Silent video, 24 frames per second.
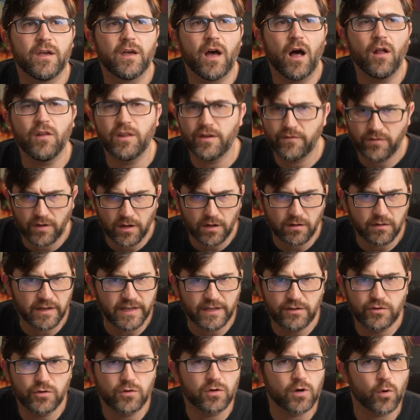I'll leave a
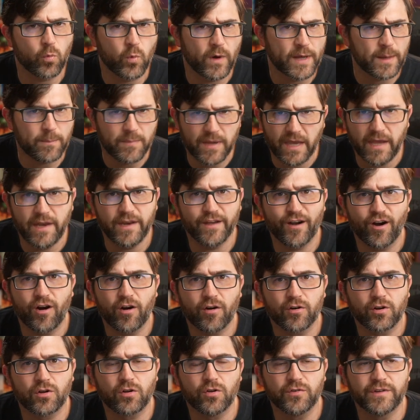link to her Wikipedia
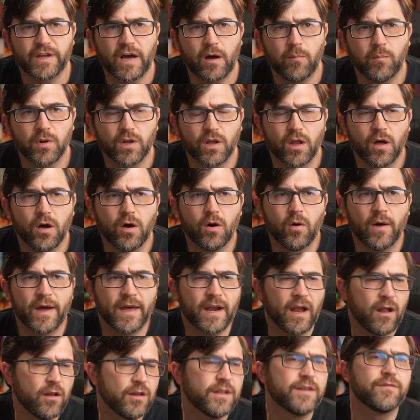article down below,
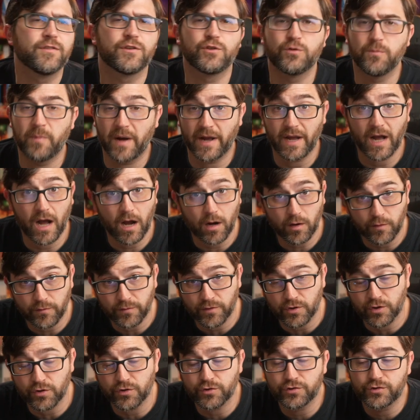and I'll leave it to
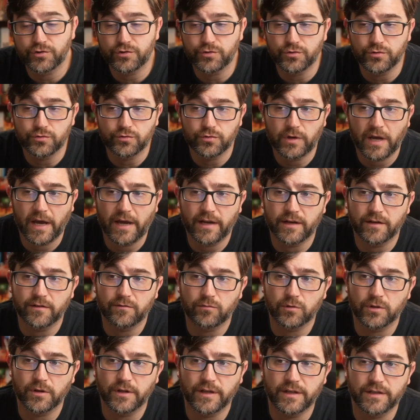biographers to kind of
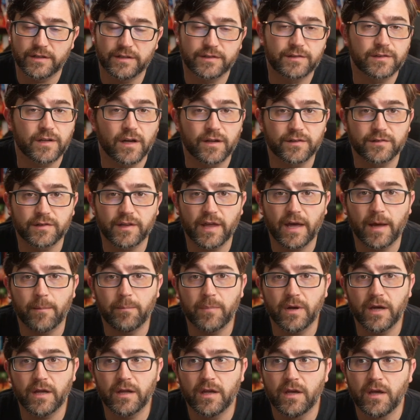really discuss that.
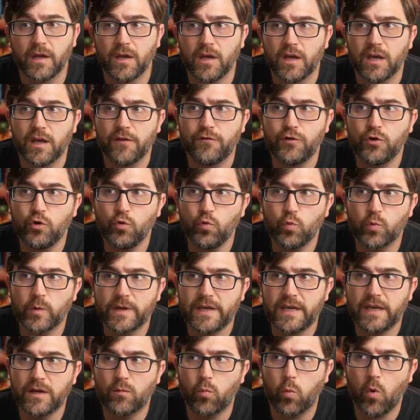But if you
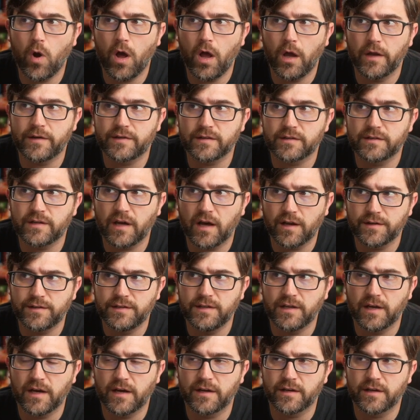read what
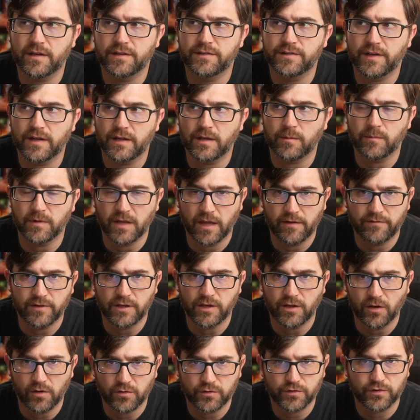Tatiana Salem Levy
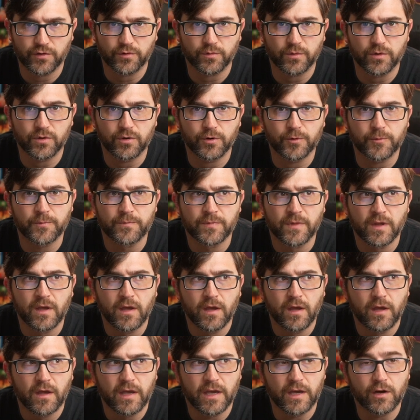goes through
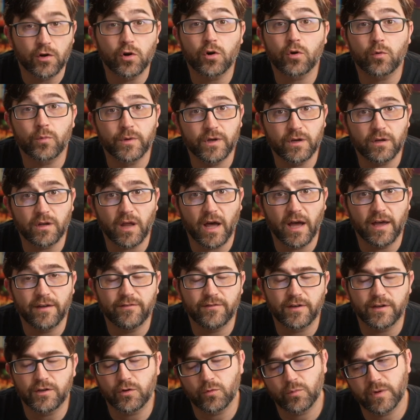in her real
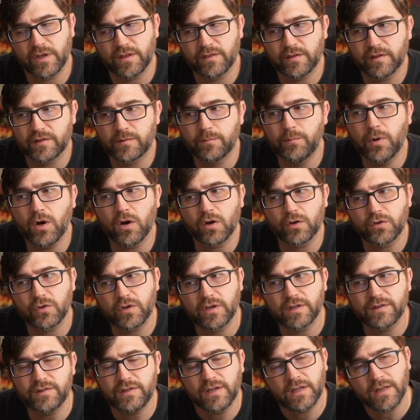life, and you read this book, you
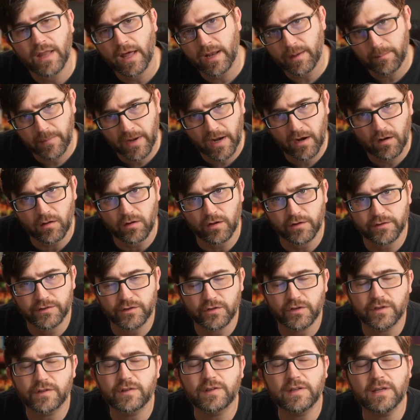can see a lot of parallels.
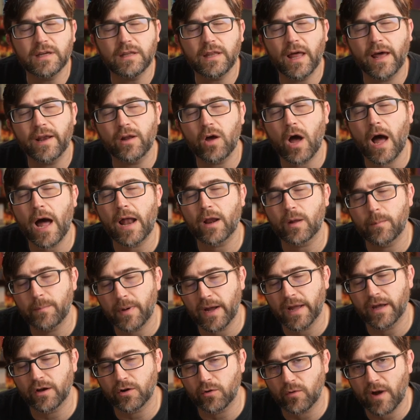You can see a lot of
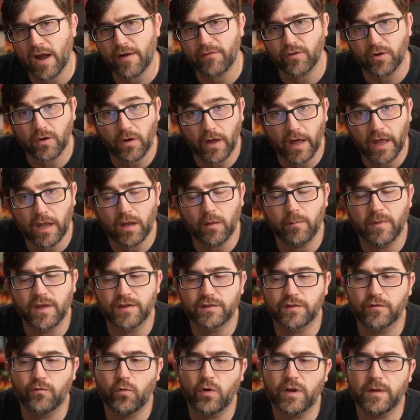autobiographical
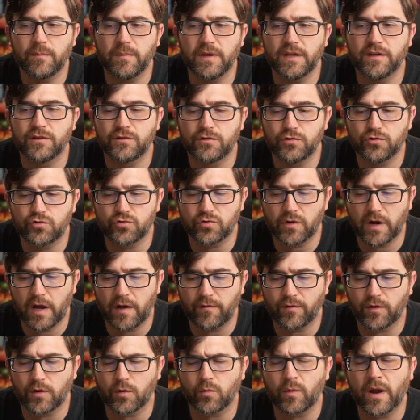elements of what it means to
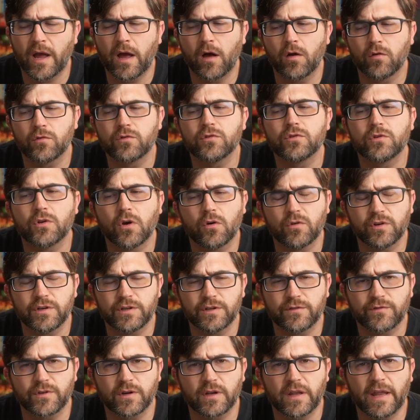travel around, to go to
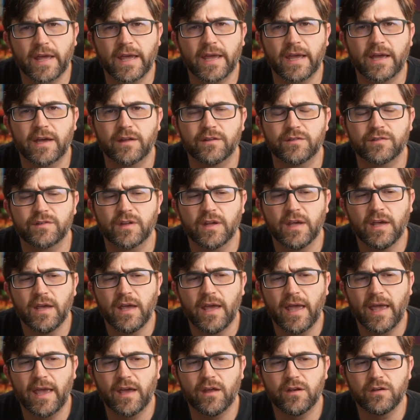different lands,
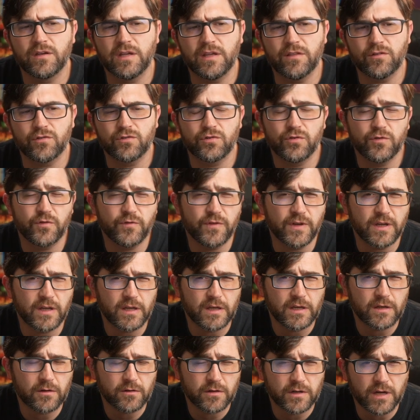and either to fit
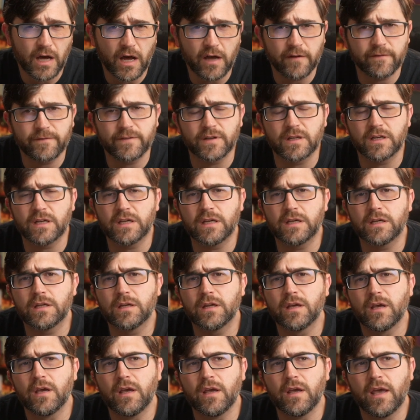in or not fit in.